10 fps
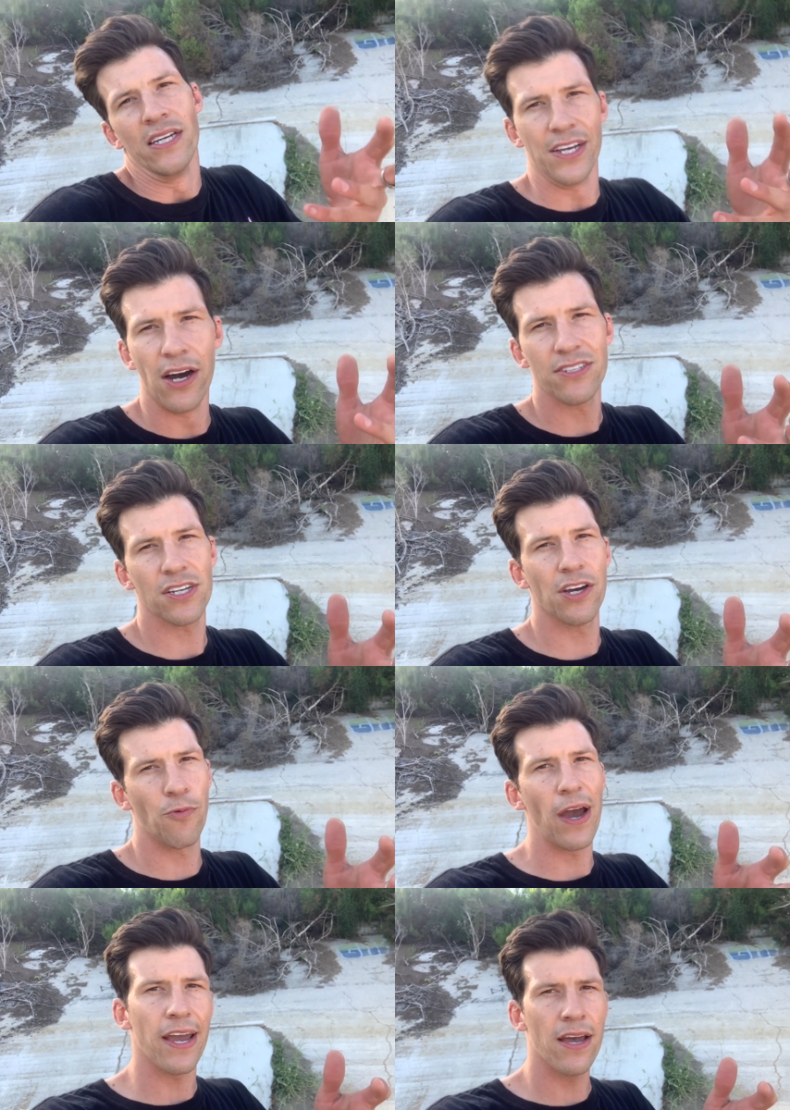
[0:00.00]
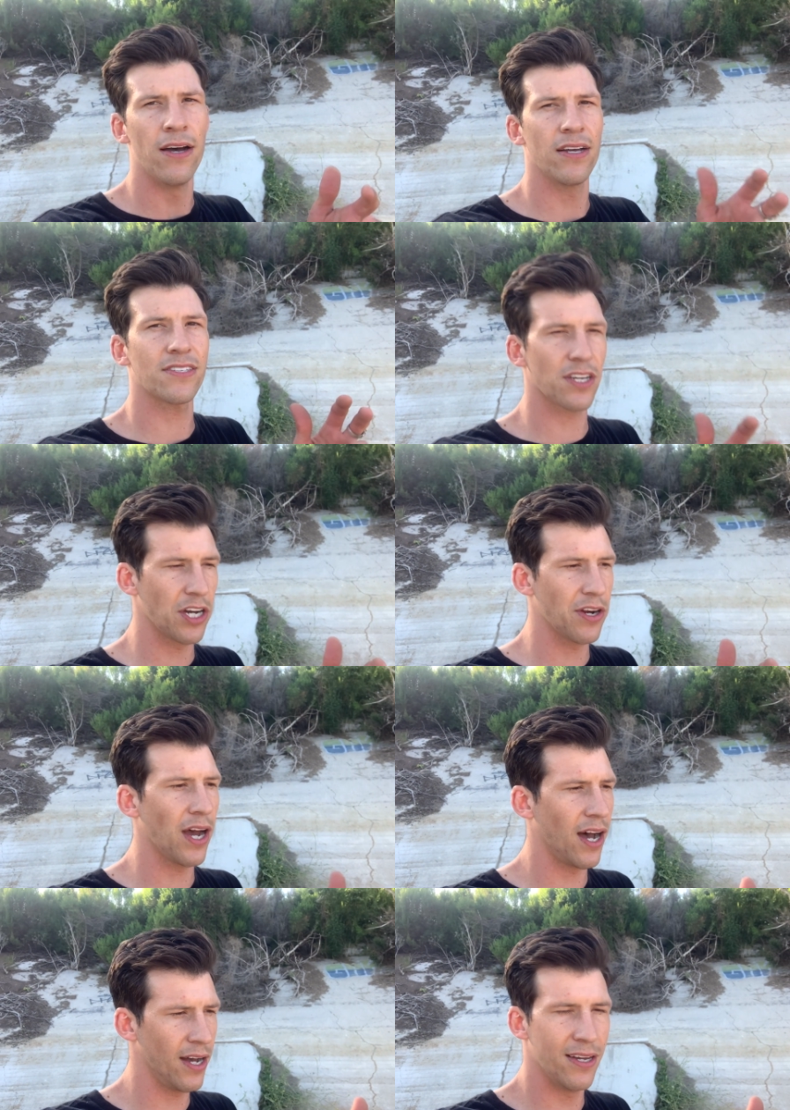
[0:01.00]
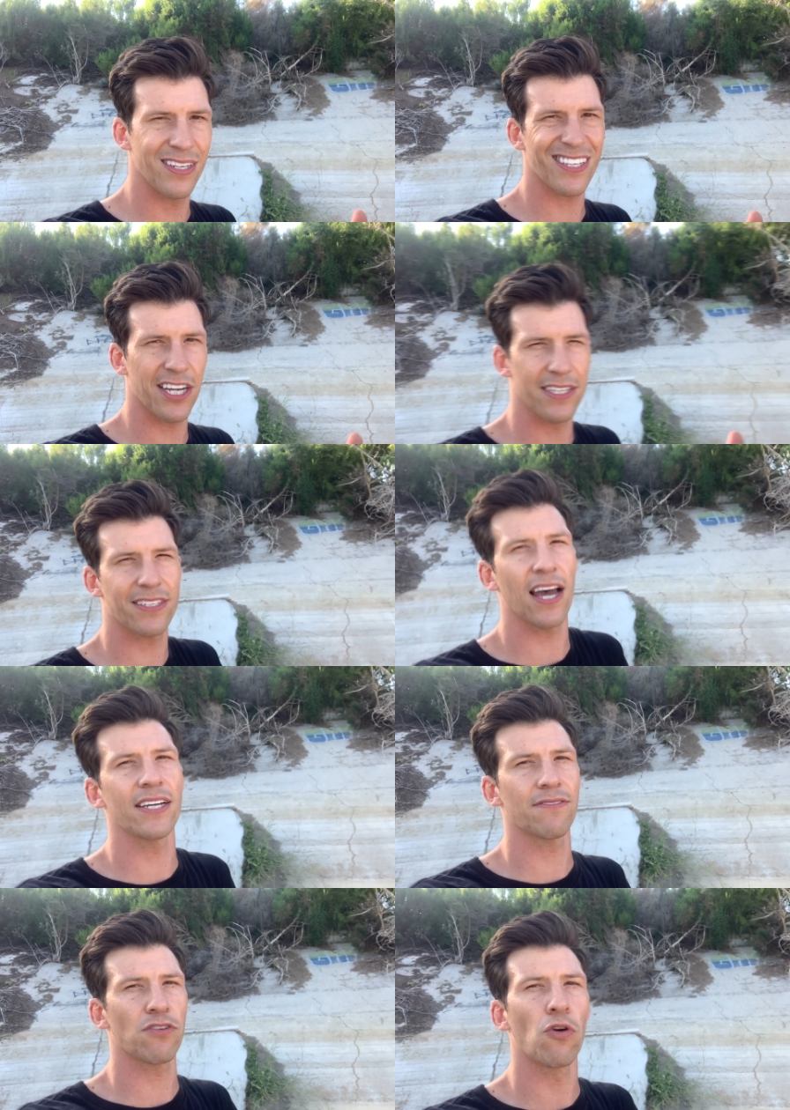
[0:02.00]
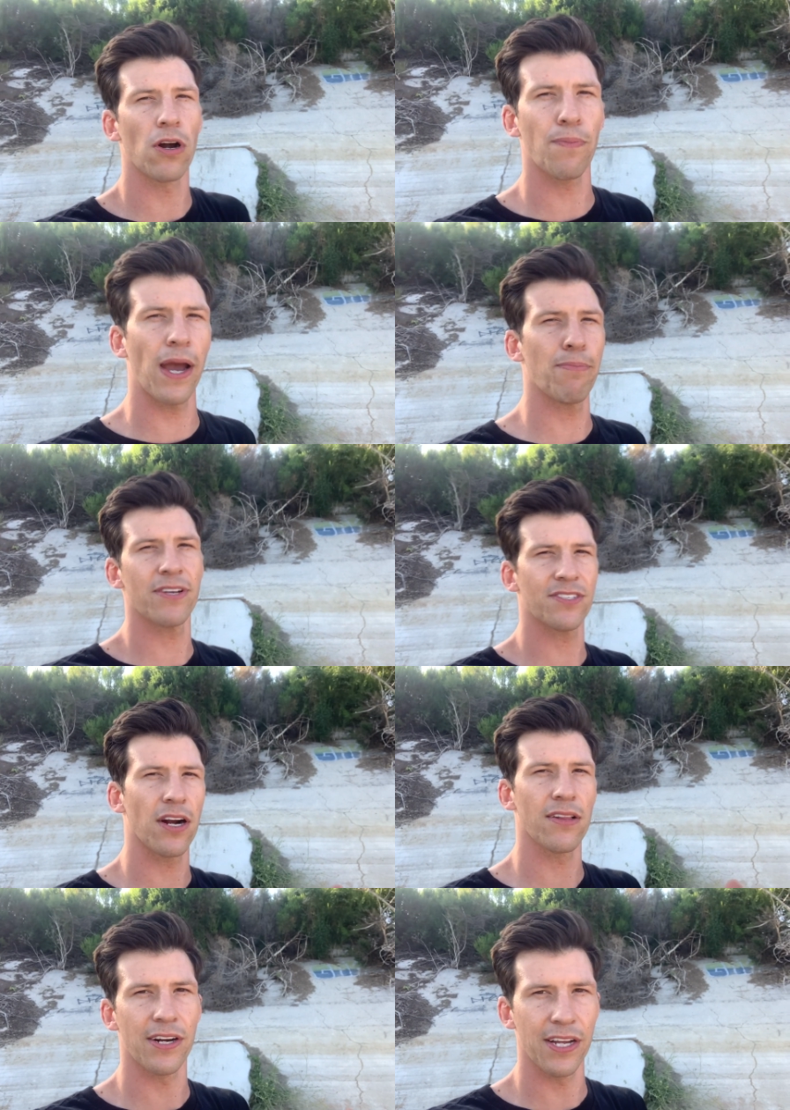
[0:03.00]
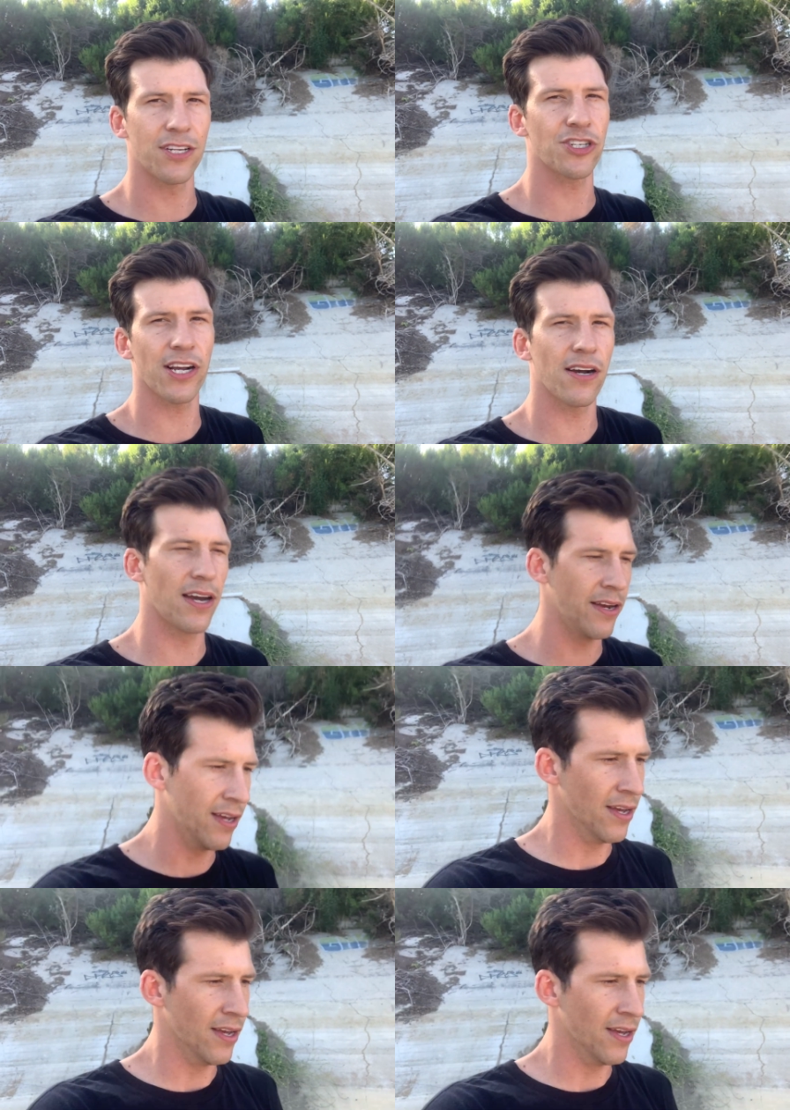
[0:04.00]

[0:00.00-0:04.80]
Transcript: You know, it's a good way. It's a good size of a quarter pipe to start learning the trick on.